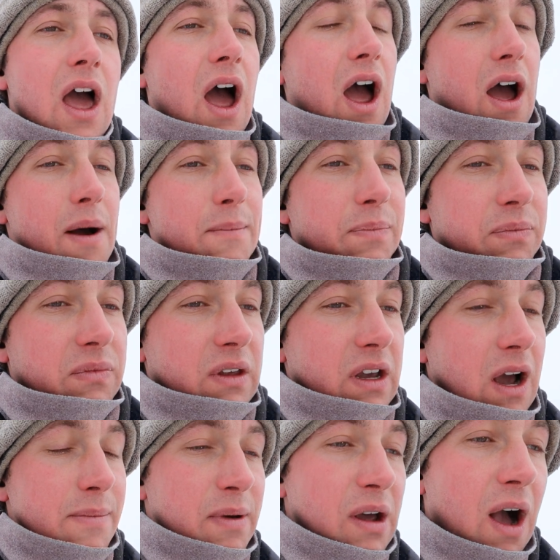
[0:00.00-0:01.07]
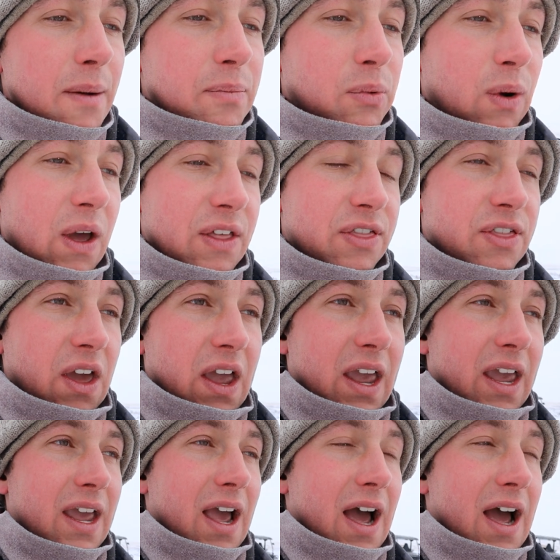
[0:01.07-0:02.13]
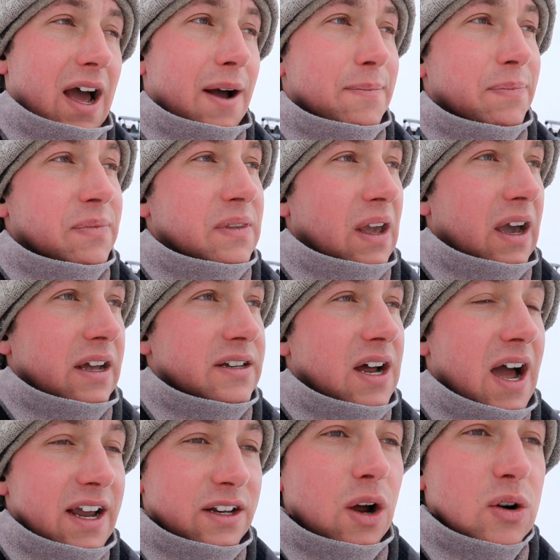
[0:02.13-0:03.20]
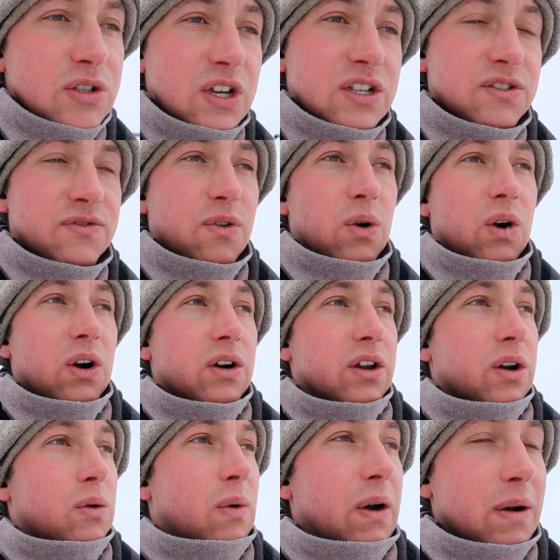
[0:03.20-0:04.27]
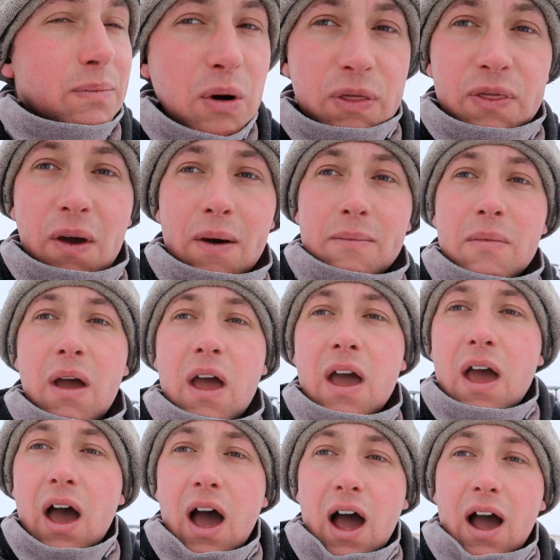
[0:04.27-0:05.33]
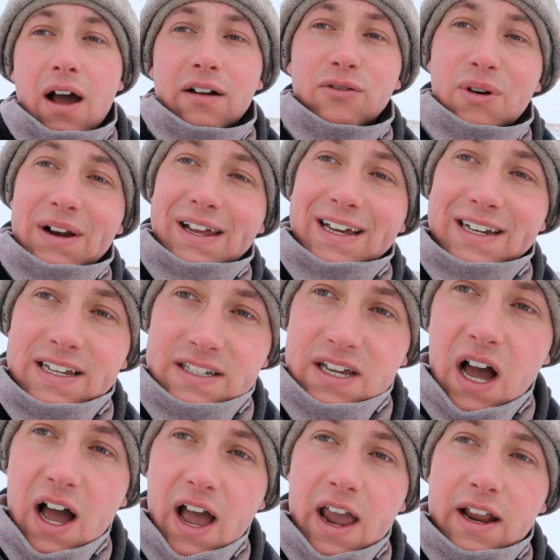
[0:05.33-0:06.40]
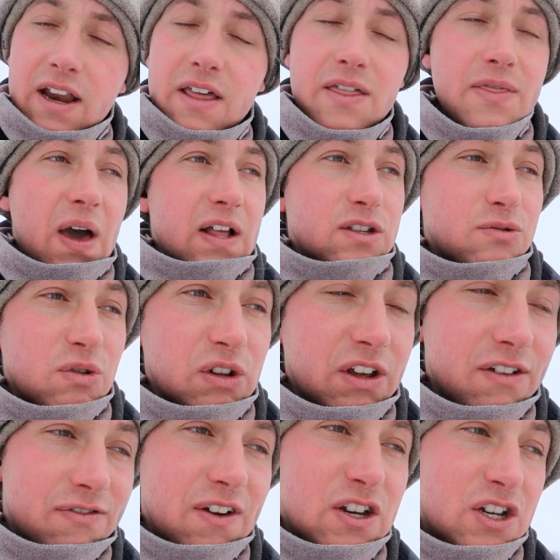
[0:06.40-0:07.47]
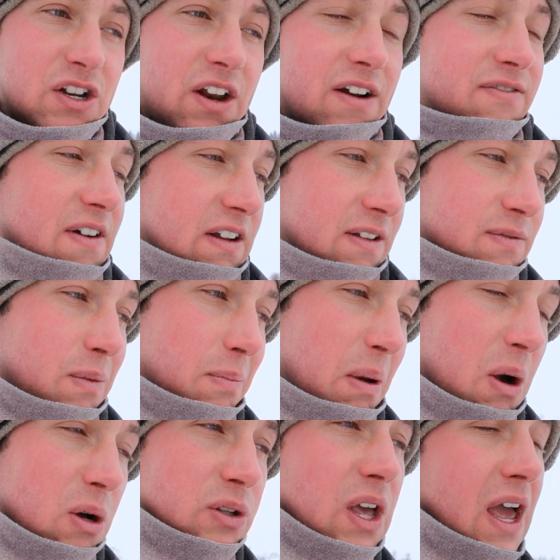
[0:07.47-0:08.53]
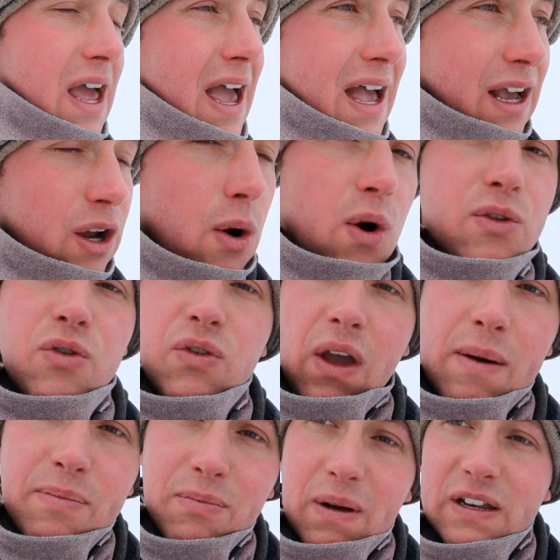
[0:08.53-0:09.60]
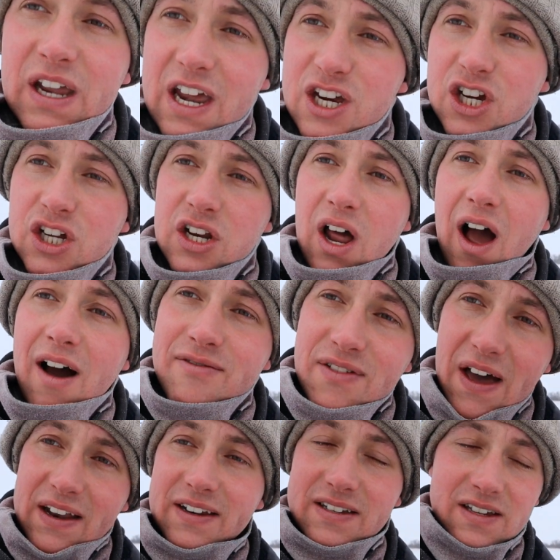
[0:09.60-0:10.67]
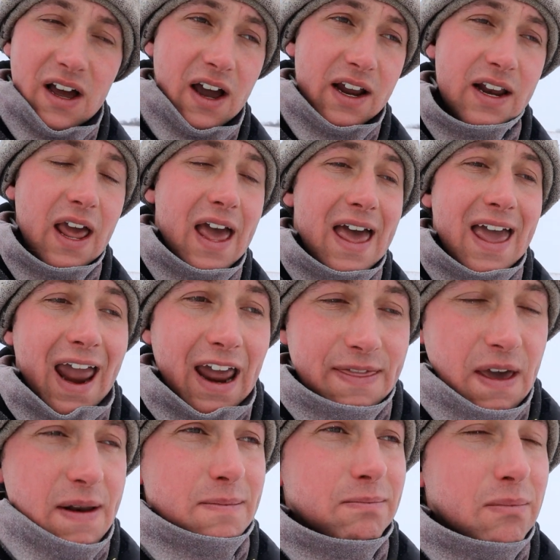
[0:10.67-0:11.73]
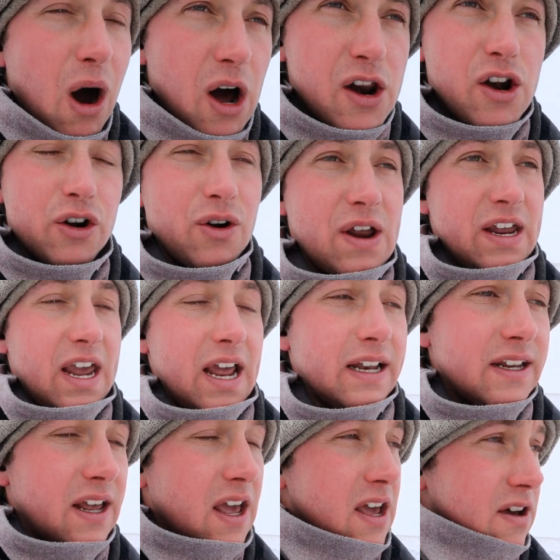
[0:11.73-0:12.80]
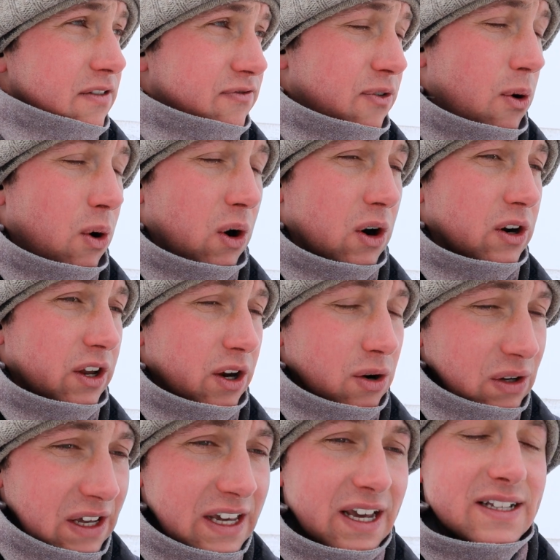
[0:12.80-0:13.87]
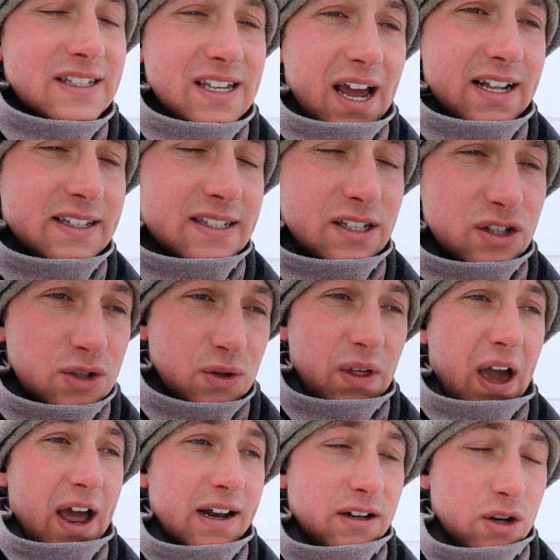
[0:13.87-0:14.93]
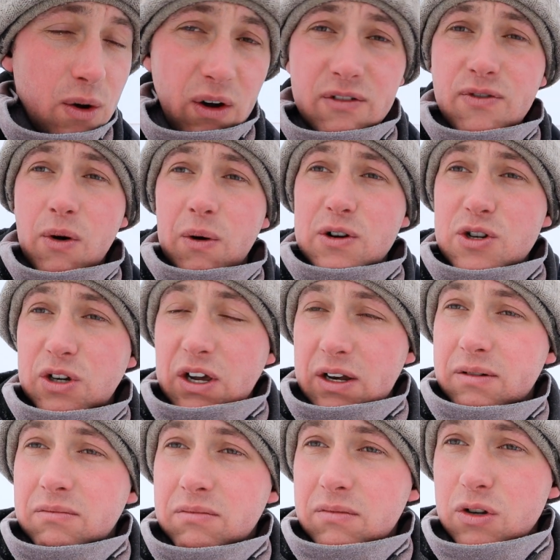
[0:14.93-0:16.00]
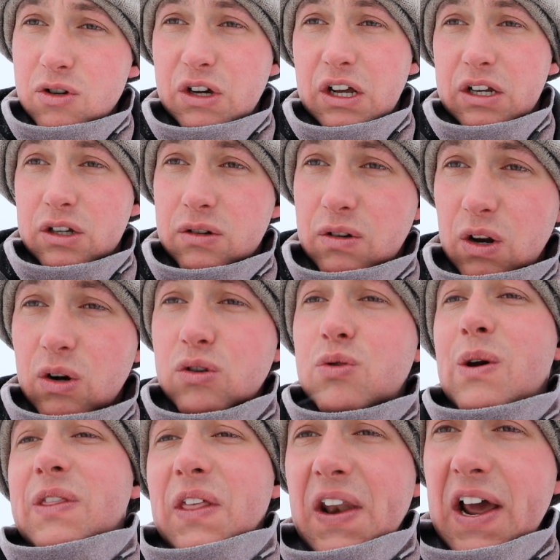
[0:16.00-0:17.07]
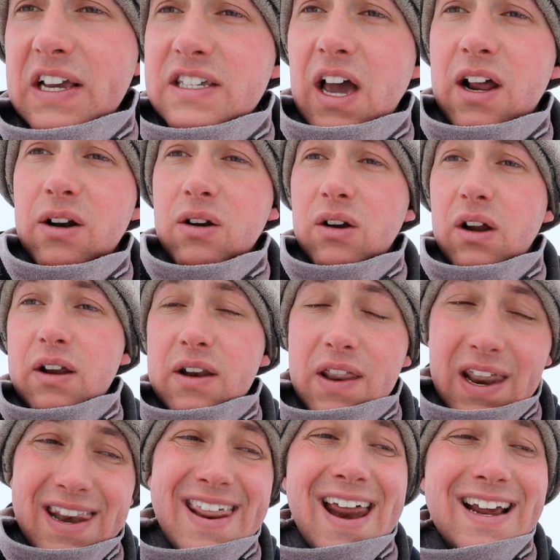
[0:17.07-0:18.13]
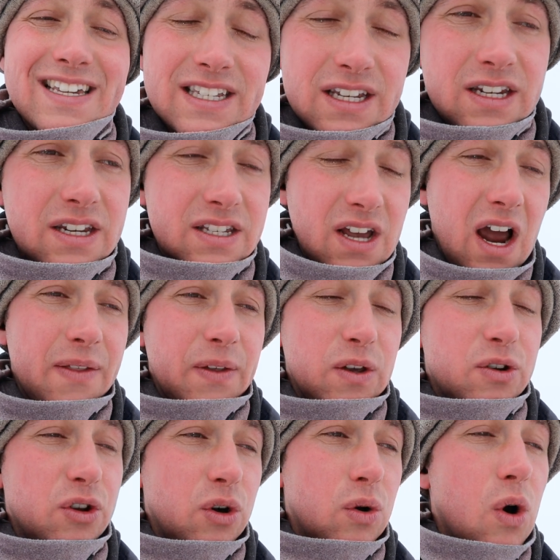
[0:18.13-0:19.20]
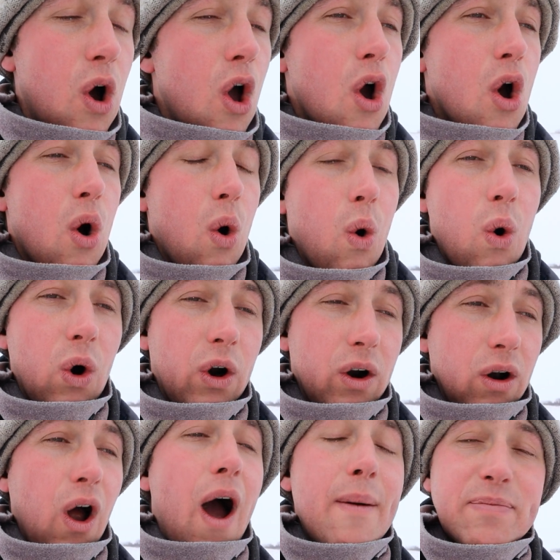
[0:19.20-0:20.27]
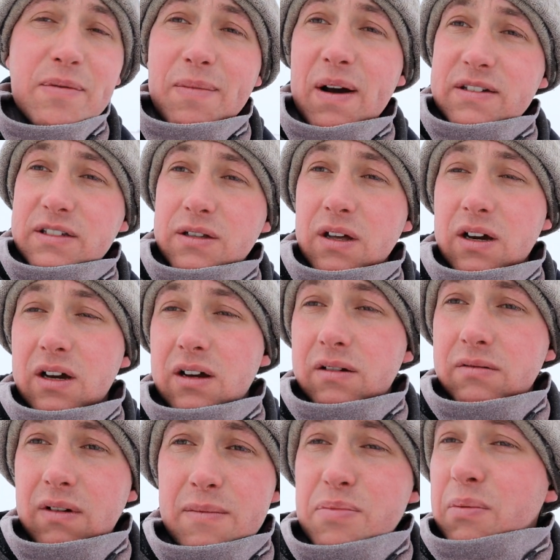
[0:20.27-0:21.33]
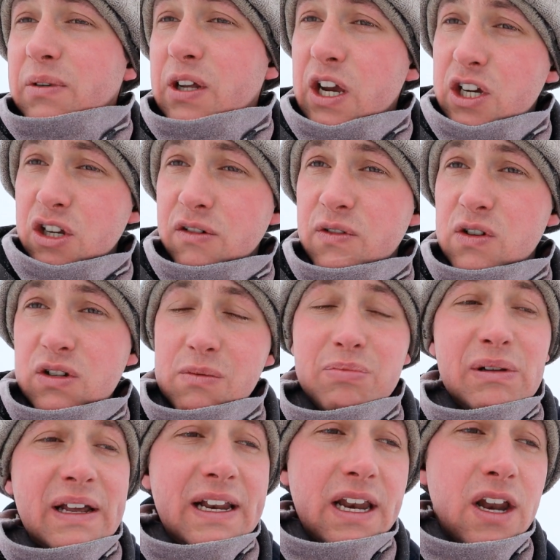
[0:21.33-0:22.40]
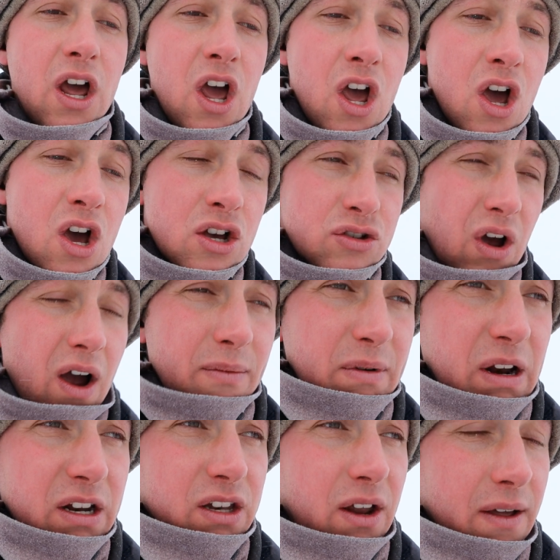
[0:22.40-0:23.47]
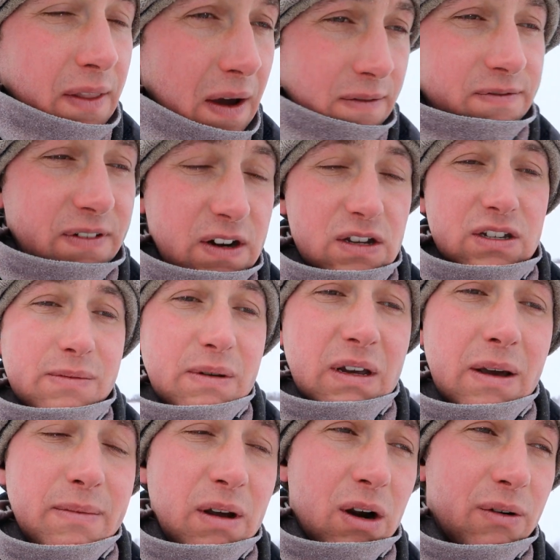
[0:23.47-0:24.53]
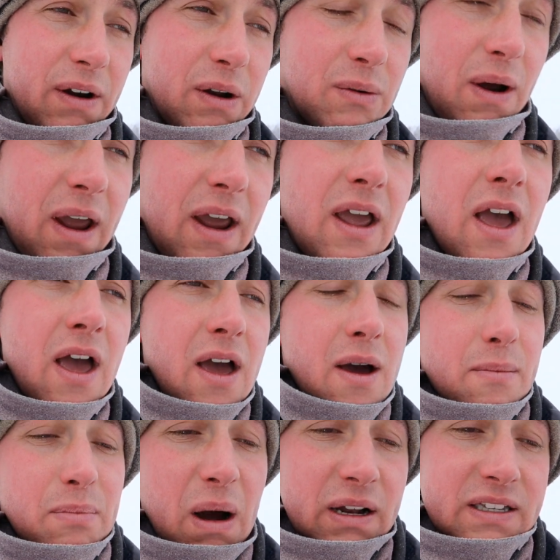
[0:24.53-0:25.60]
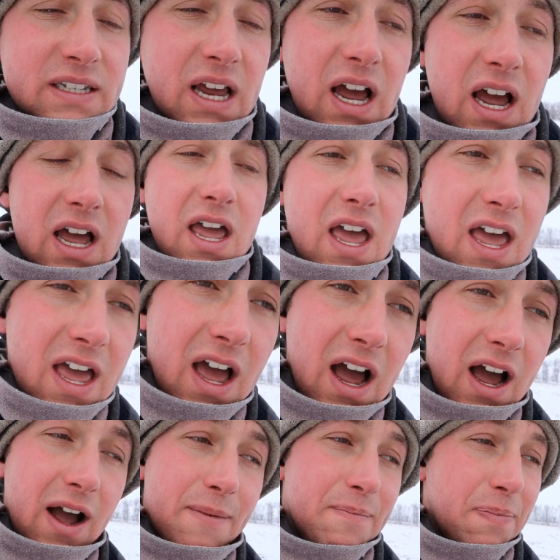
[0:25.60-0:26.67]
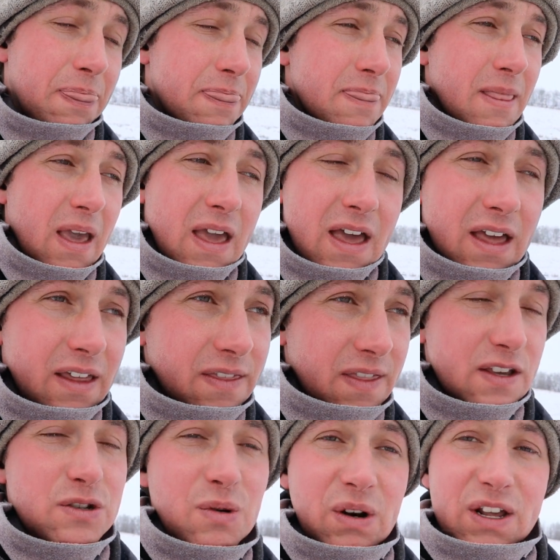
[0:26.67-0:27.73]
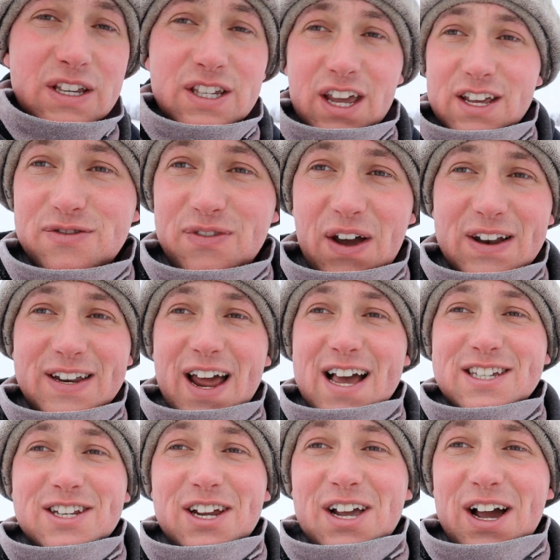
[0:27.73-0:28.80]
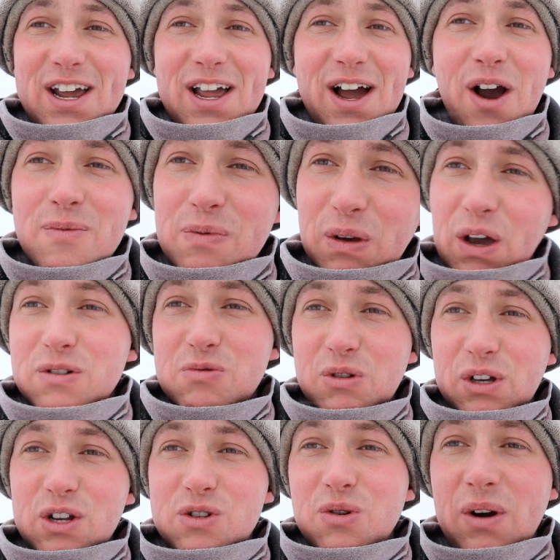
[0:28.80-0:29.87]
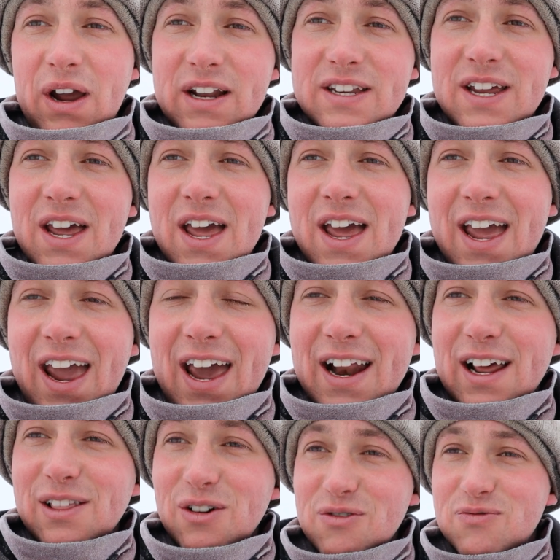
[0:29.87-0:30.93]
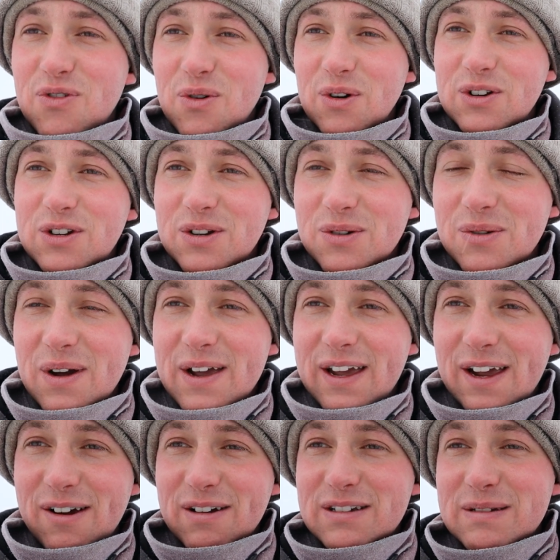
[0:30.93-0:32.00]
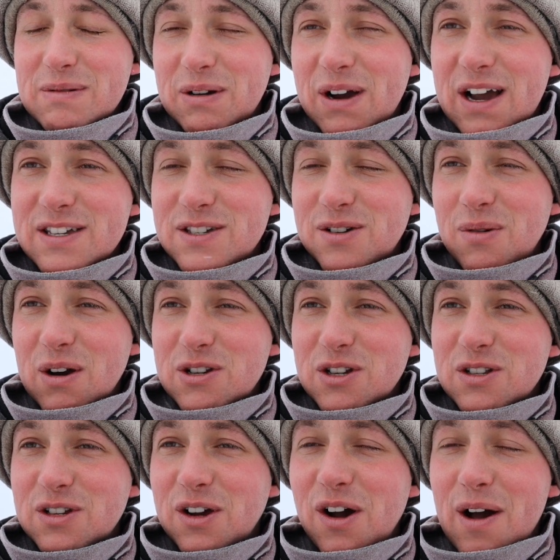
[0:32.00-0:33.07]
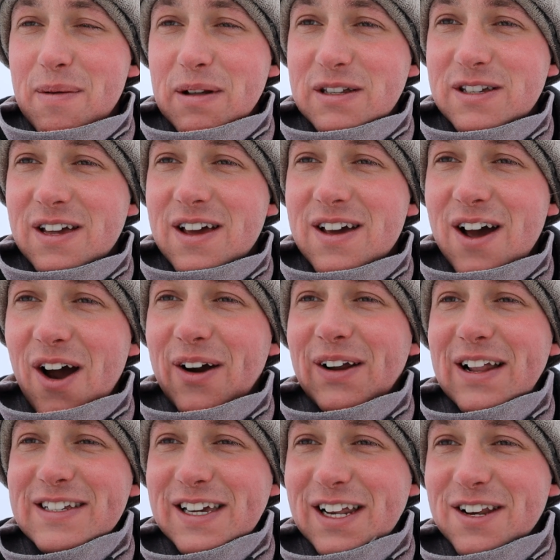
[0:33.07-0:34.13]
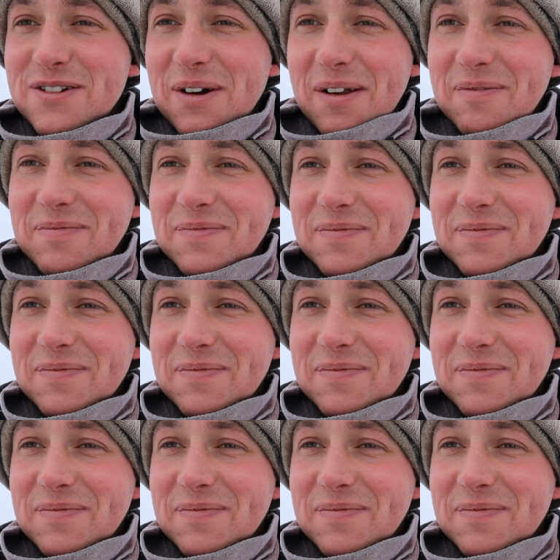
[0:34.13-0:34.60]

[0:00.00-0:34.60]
um, coming up with a, um, a, diagnosis for you know where to put them uh, creating a design that's really efficient and effective to build going through the implementation of that design and then monitoring it for you know key insights so that going forward you can you can you know tweak the next on the next design that you do or optimize the implementation you've just completed so i'm gonna that video is gonna be coming out right away but uh, um, this one is fantastic I hope you guys really enjoy it and i look forward to hearing some of you guys' questions and comments all right let's get into it